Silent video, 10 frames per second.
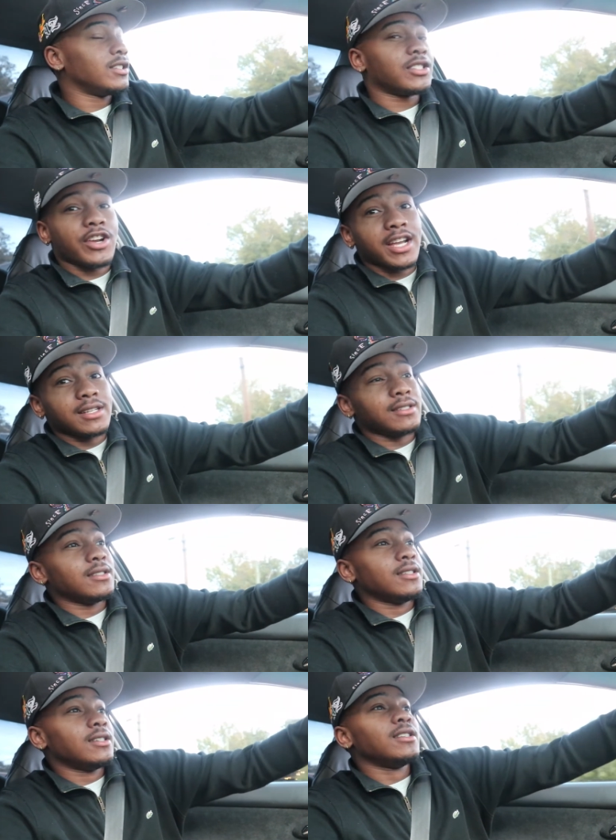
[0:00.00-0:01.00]
It's crazy.
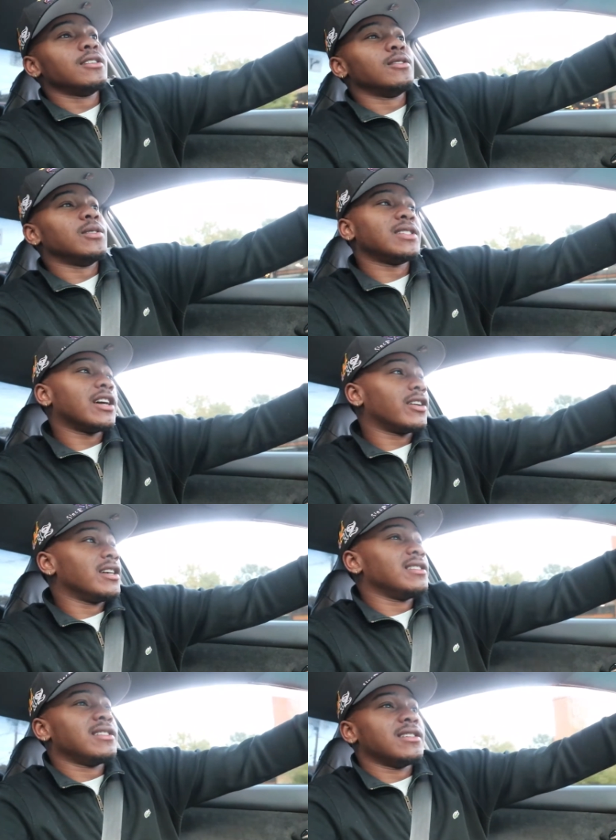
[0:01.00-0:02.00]
Well, it's not
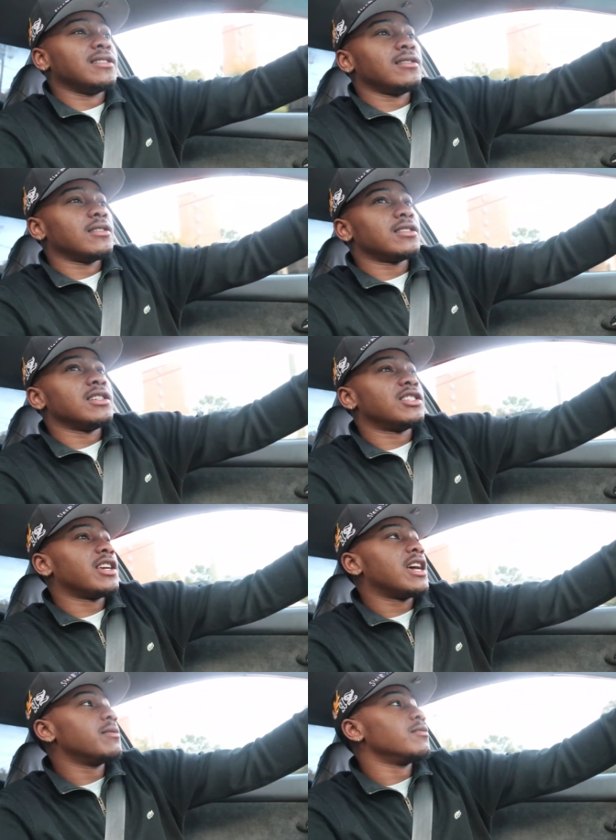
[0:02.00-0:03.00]
crazy because, you know what I'm saying,
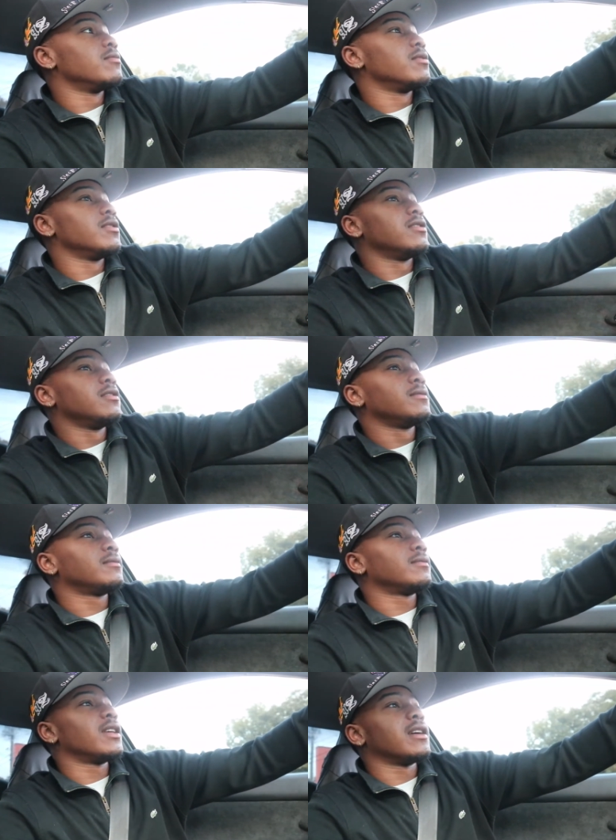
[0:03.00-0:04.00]
shit happened, but
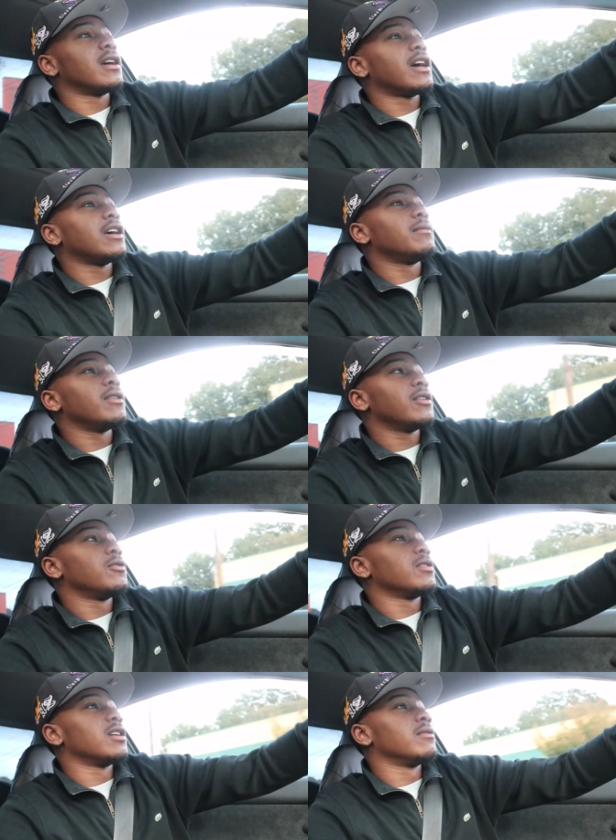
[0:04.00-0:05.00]
nigga, I am not
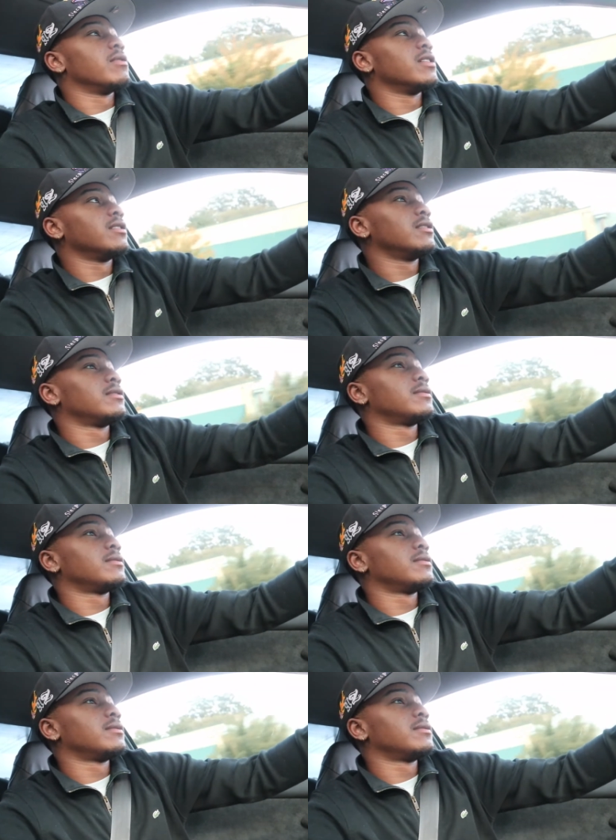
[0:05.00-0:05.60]
okay, bruh.